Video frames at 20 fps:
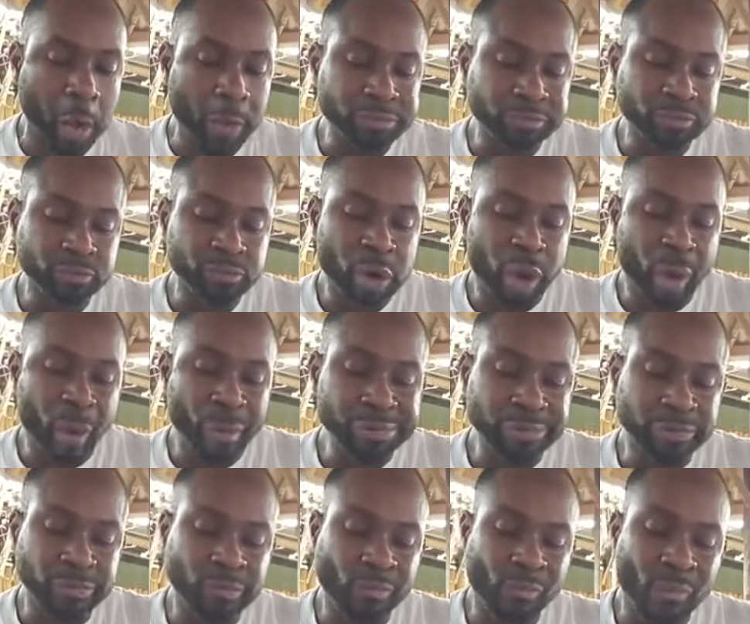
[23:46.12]
I want
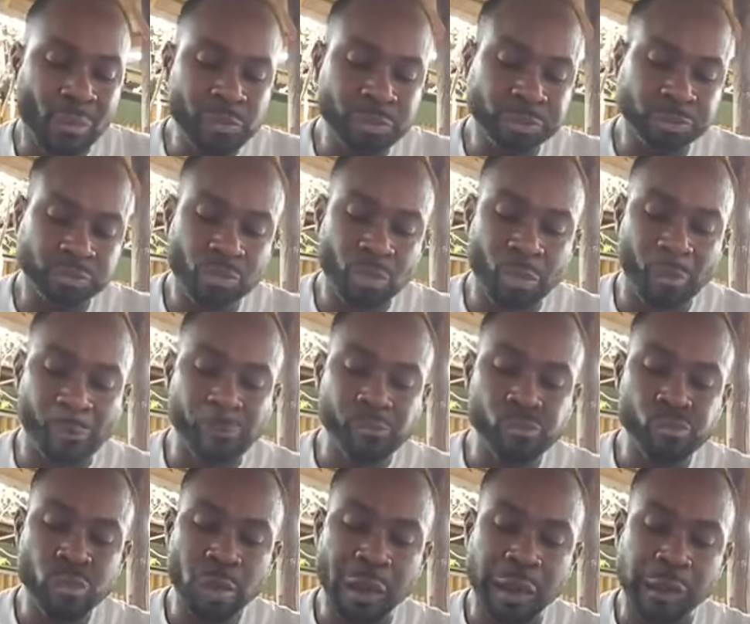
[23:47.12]
to not do more to cook.
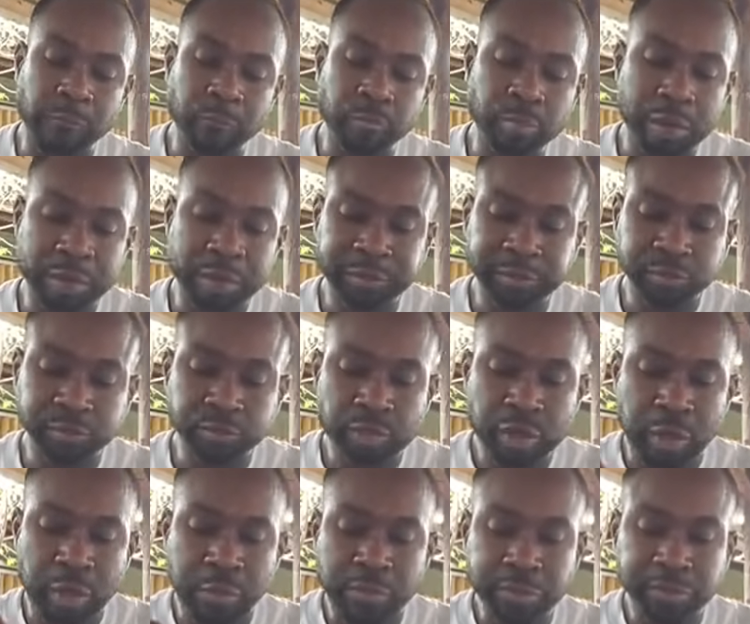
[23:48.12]

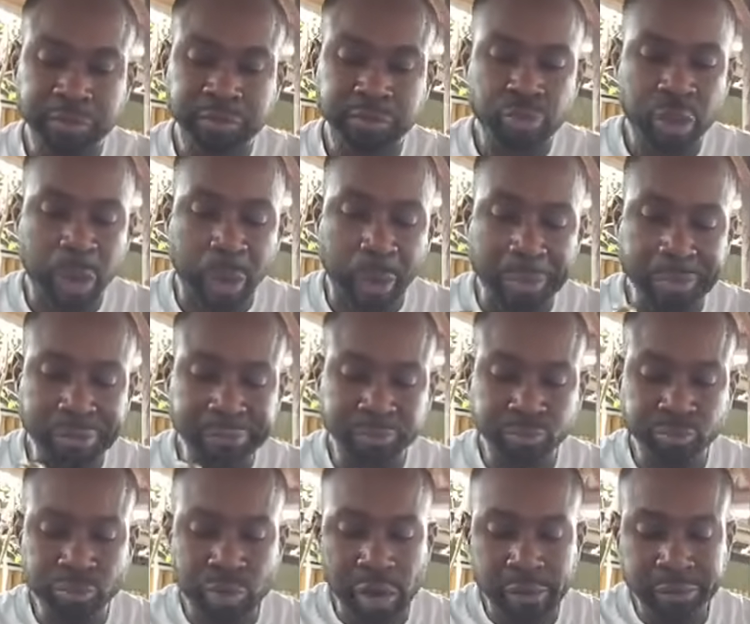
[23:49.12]
That's why they said I'm going
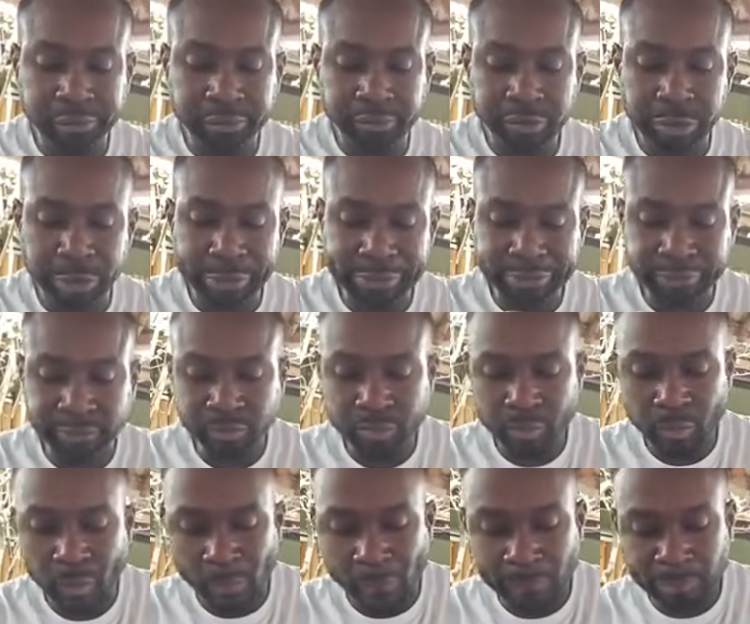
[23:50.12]
to cook food and sell
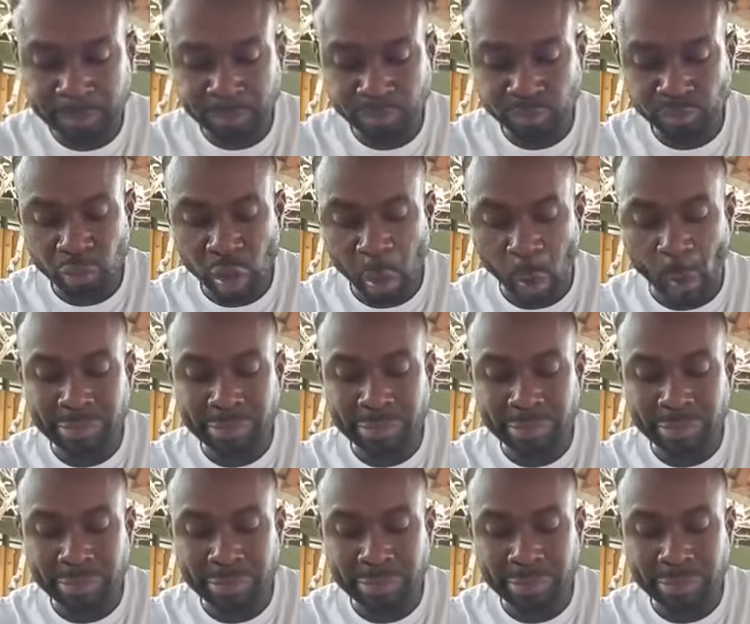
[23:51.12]
and support them.